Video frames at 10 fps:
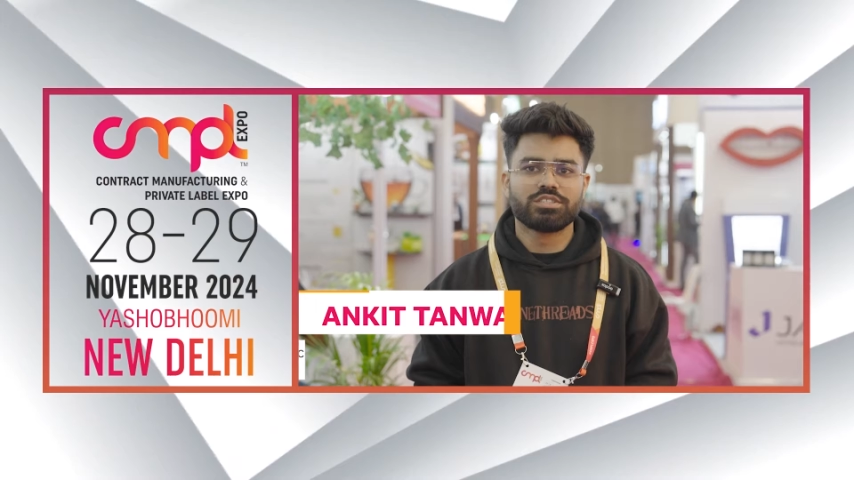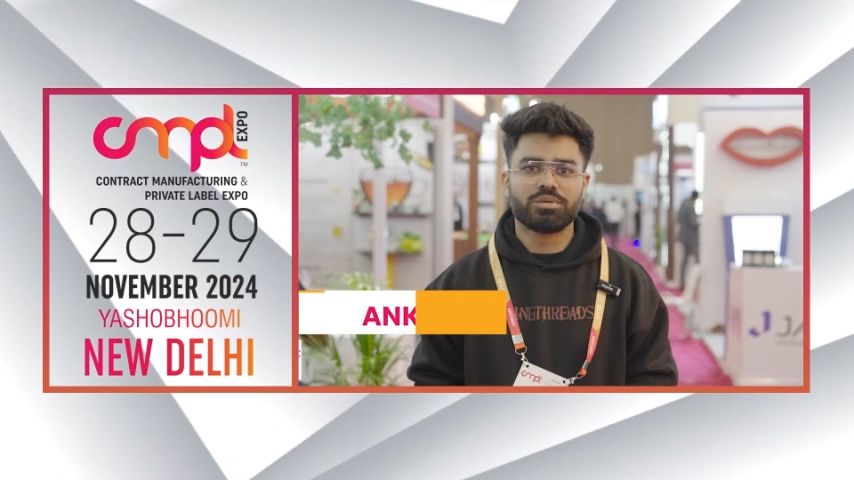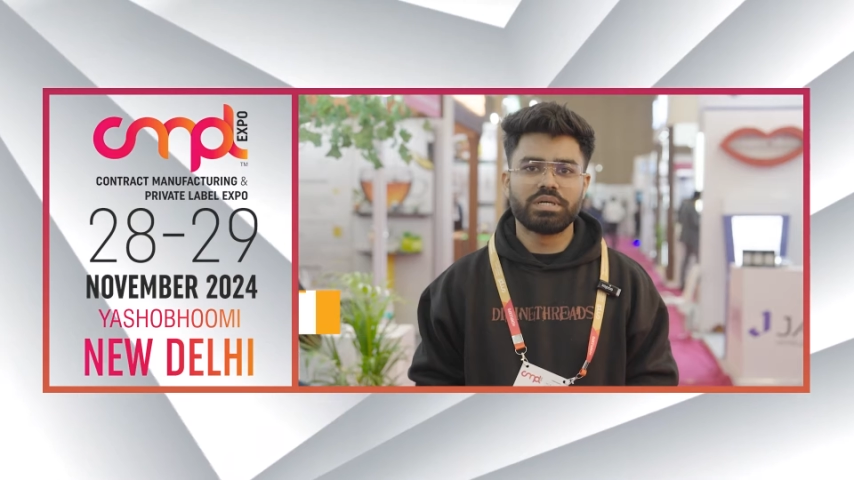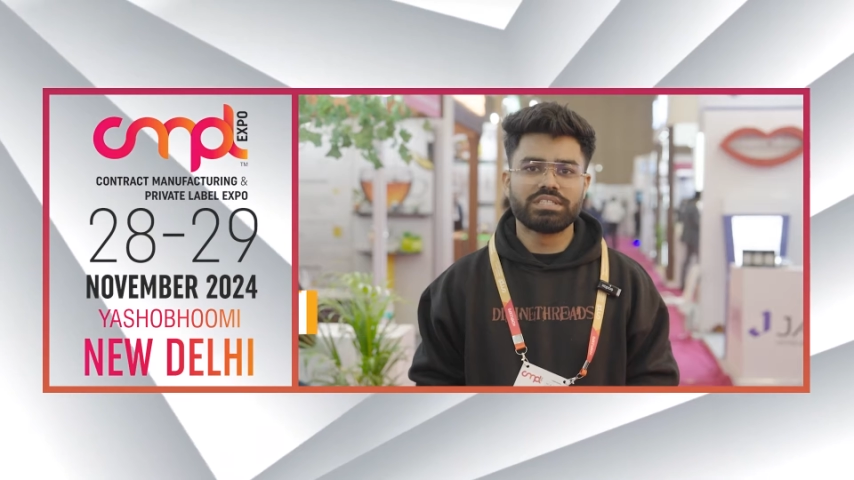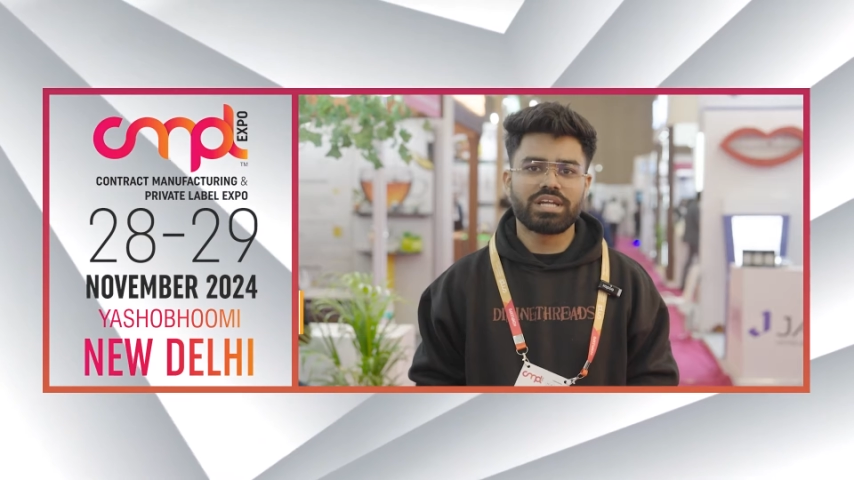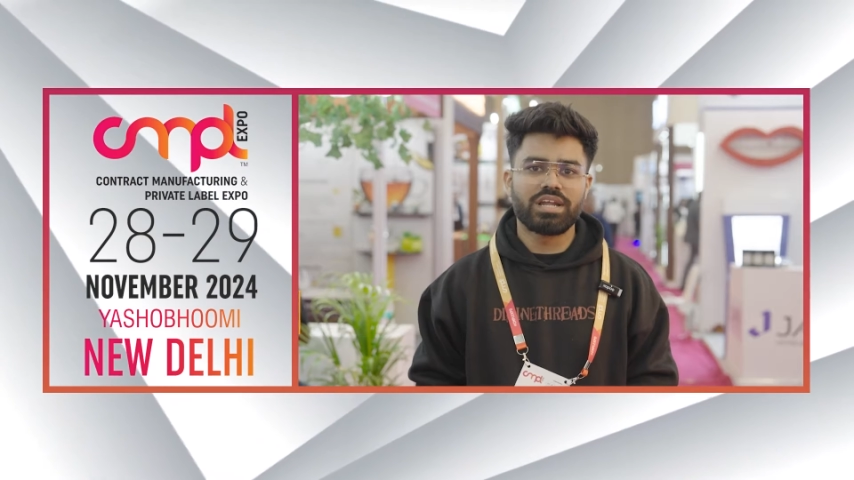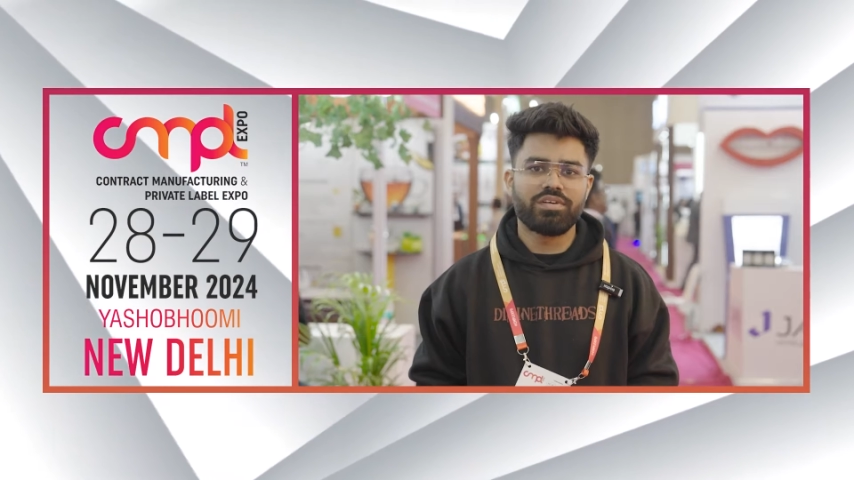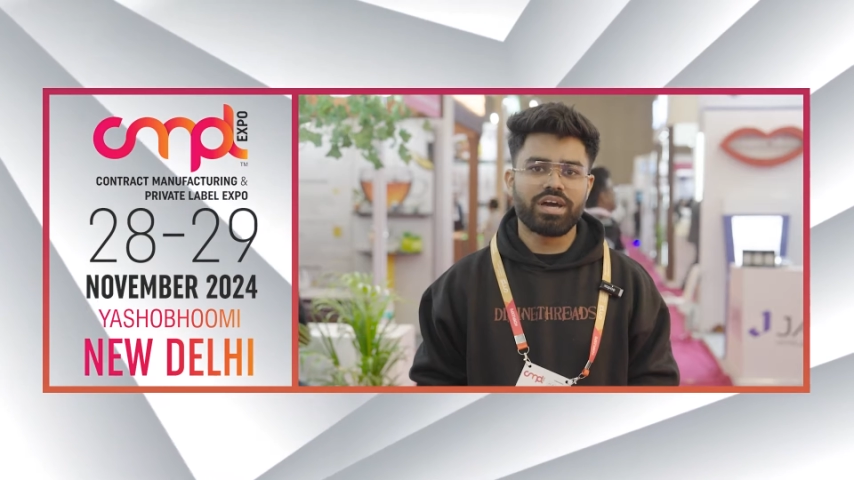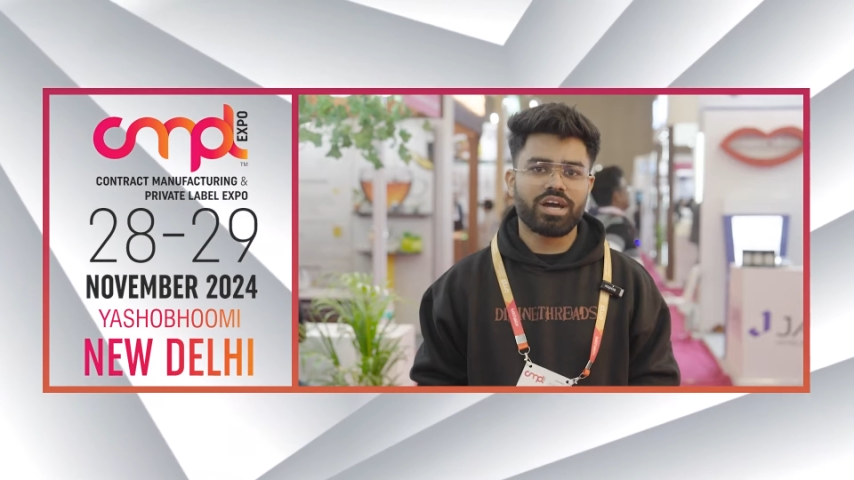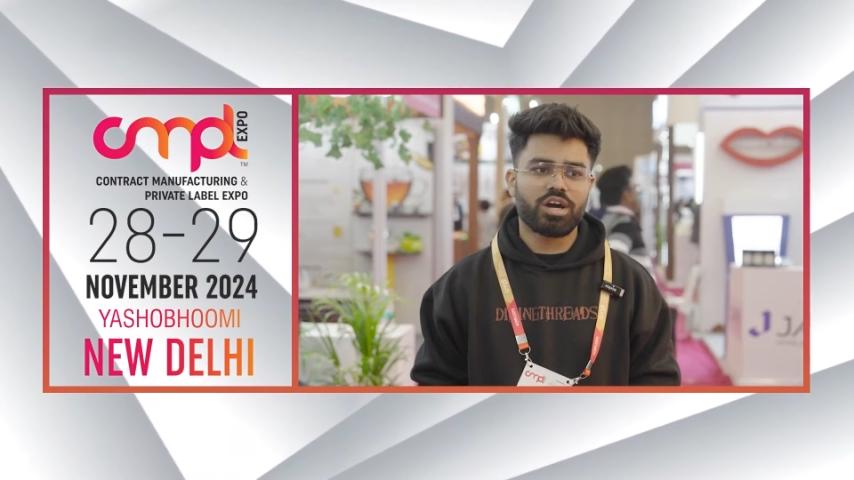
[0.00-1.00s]
So basically
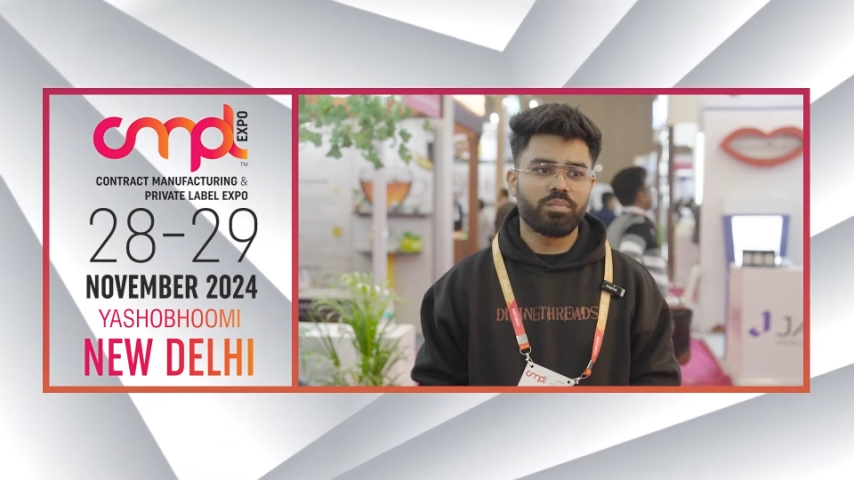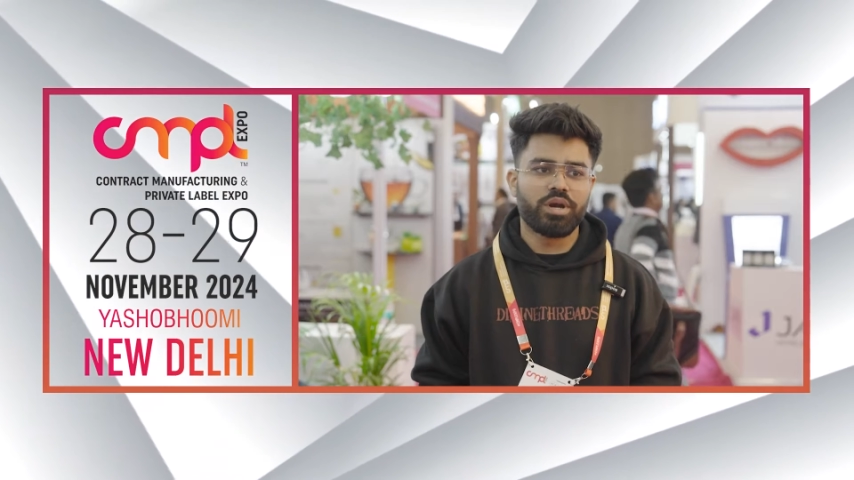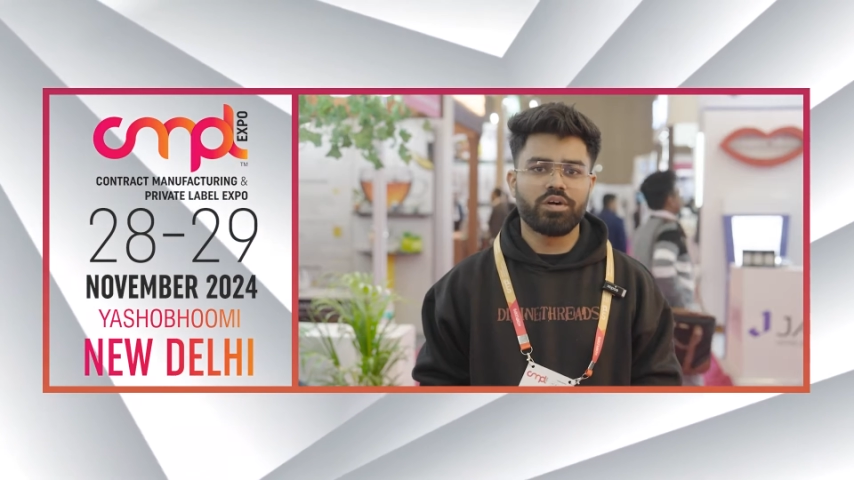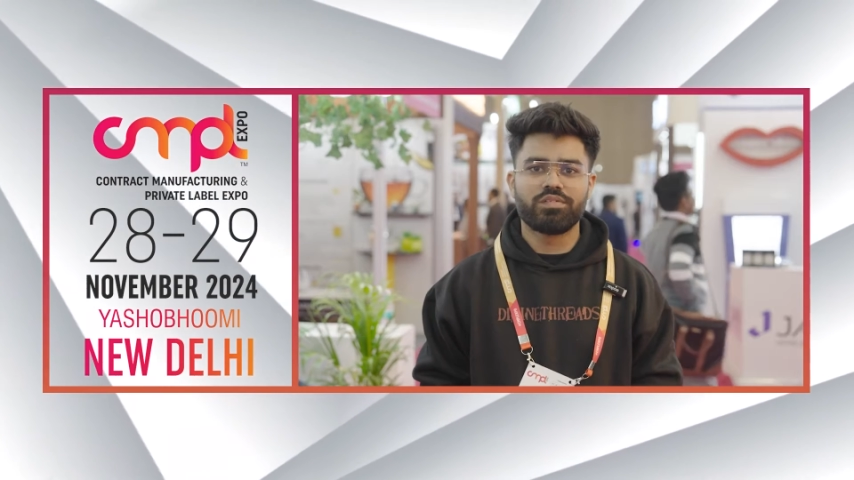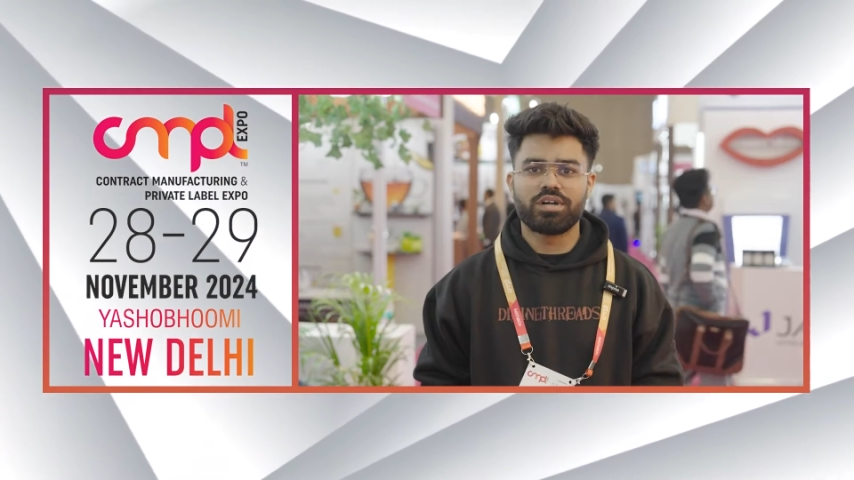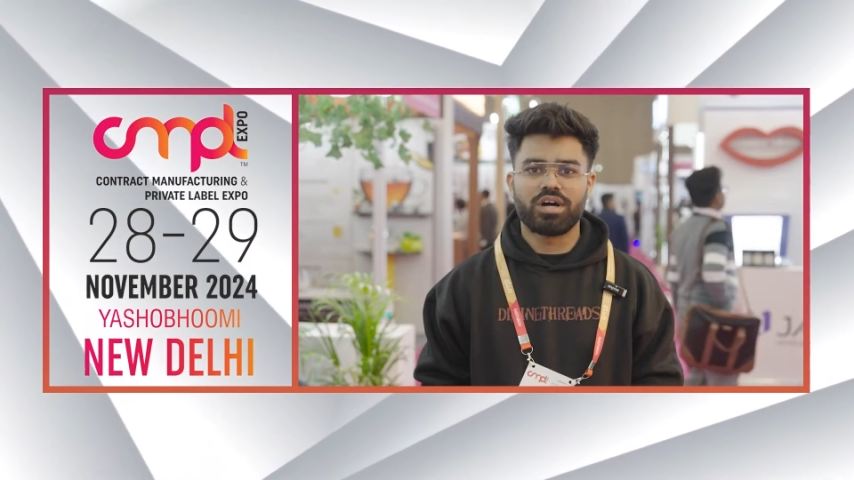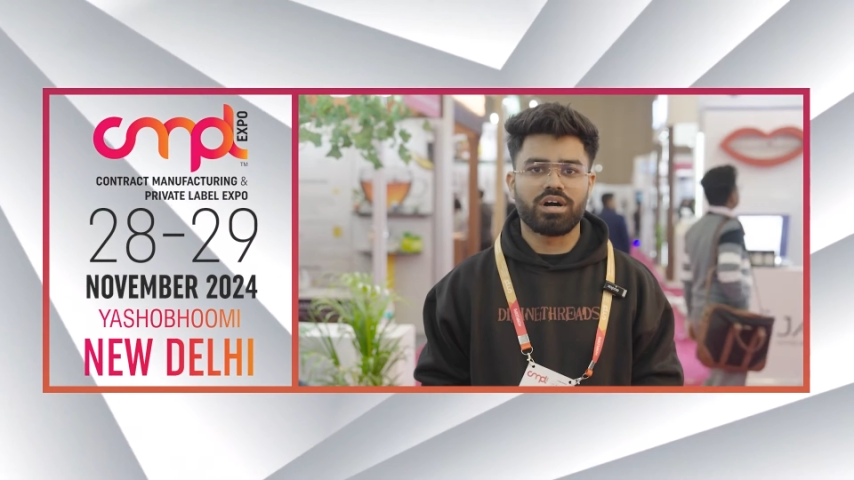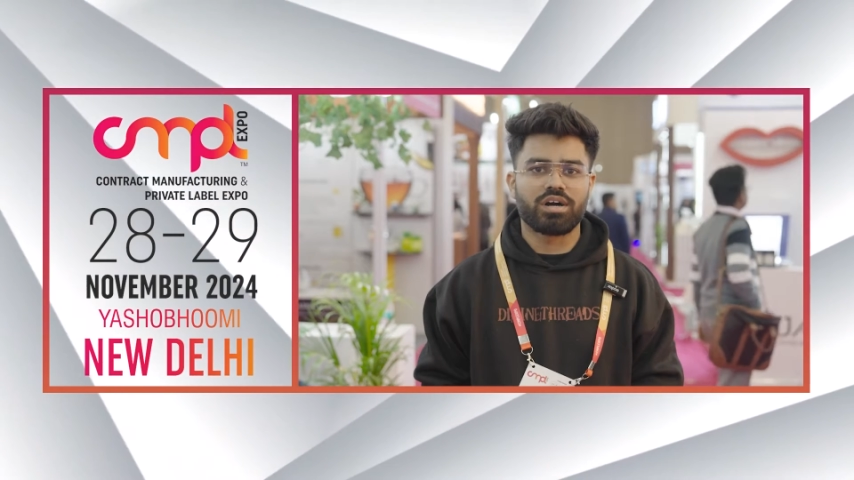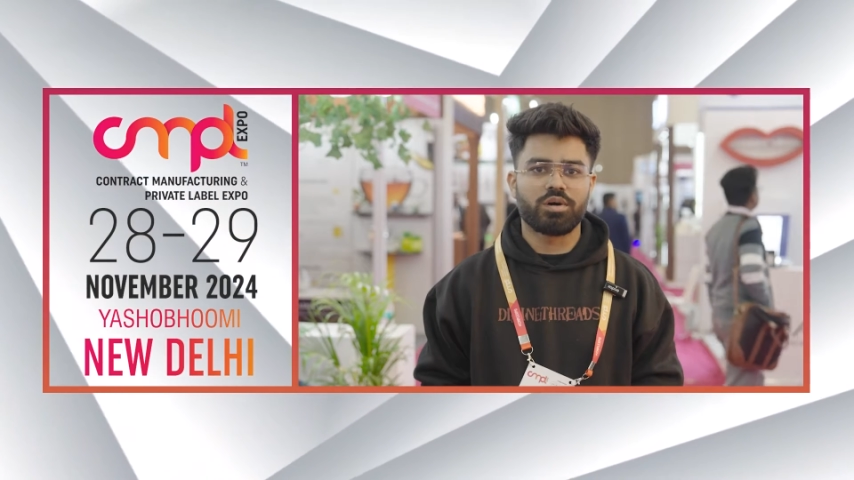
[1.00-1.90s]
we are a